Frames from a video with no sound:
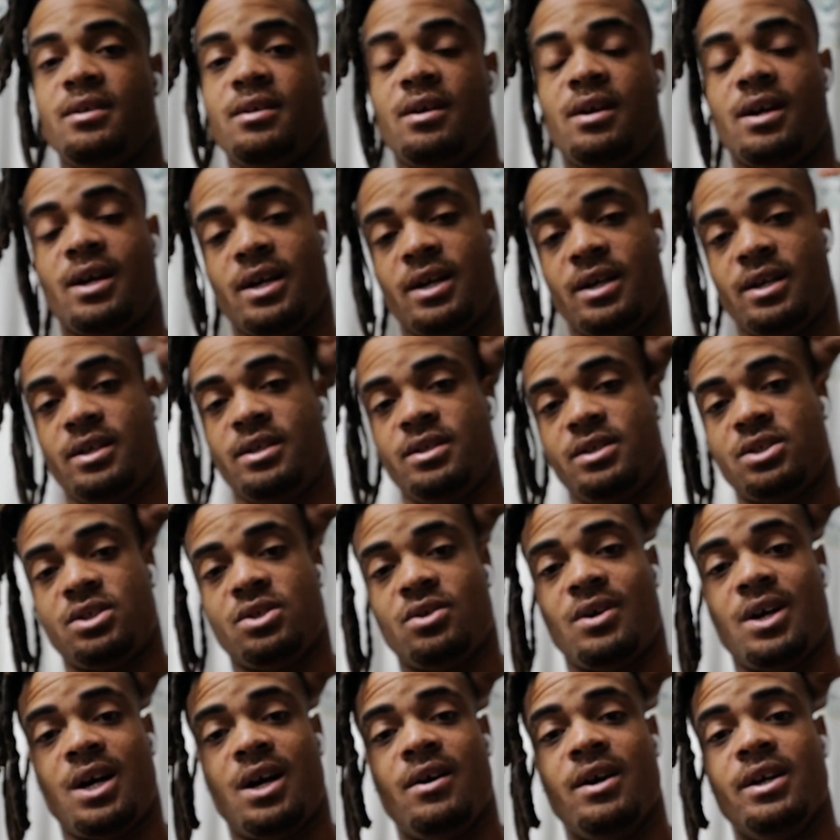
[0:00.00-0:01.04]
Alright,
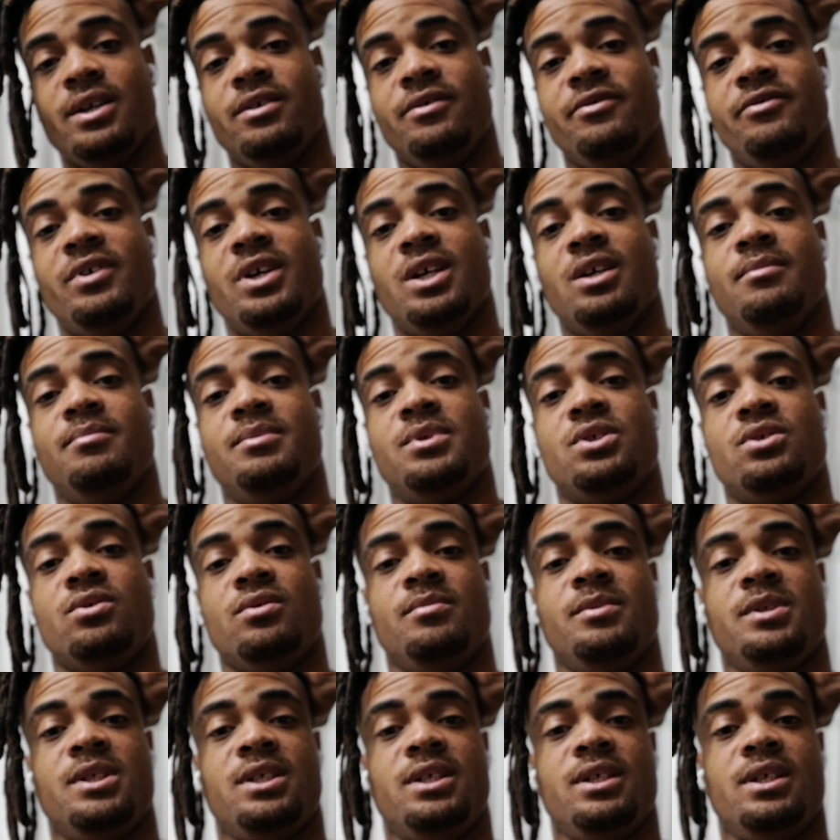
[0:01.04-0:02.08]
so how I developed so
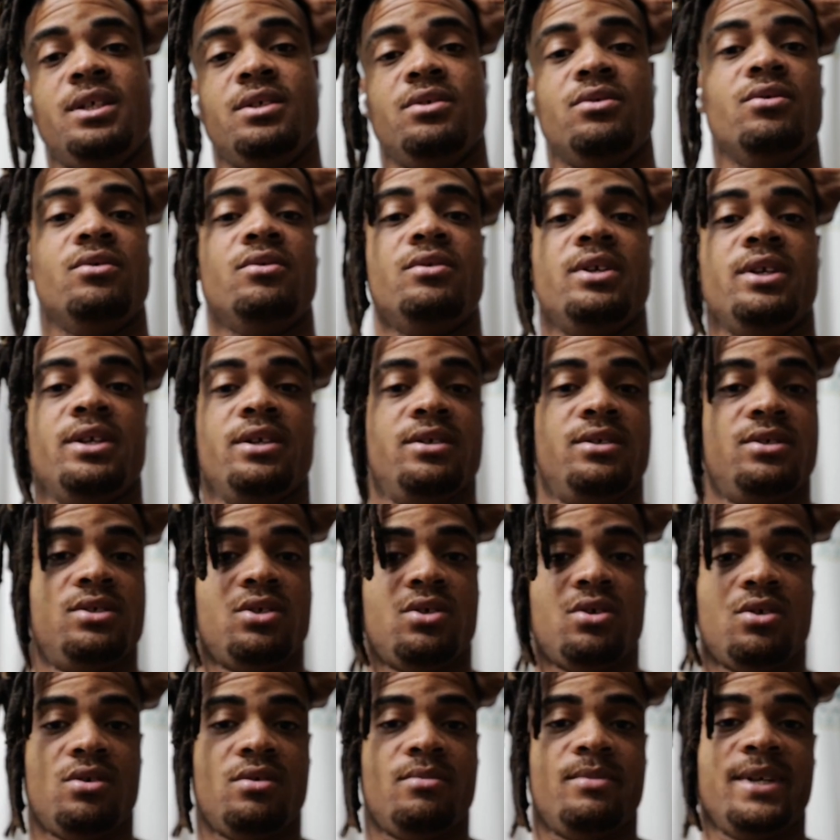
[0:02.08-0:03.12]
many ingrown hairs
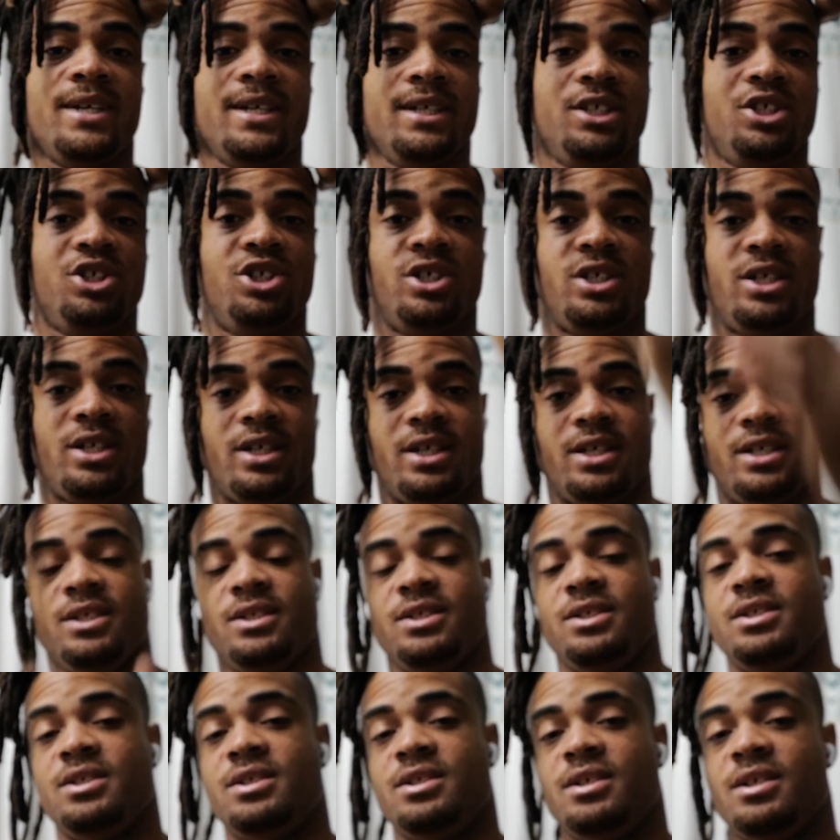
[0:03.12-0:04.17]
on my
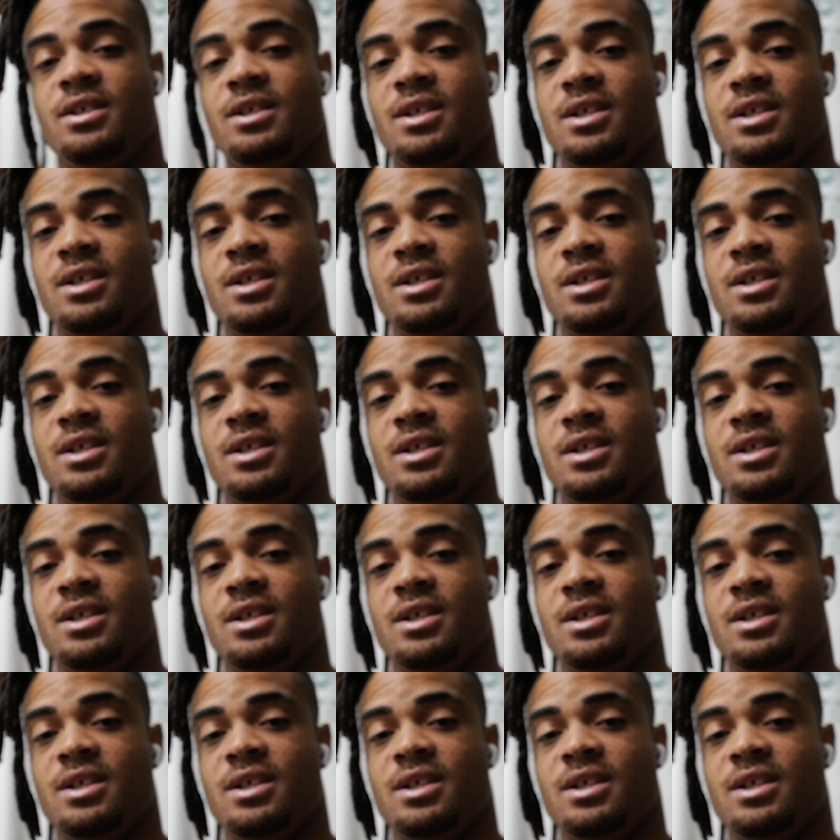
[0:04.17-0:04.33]
chest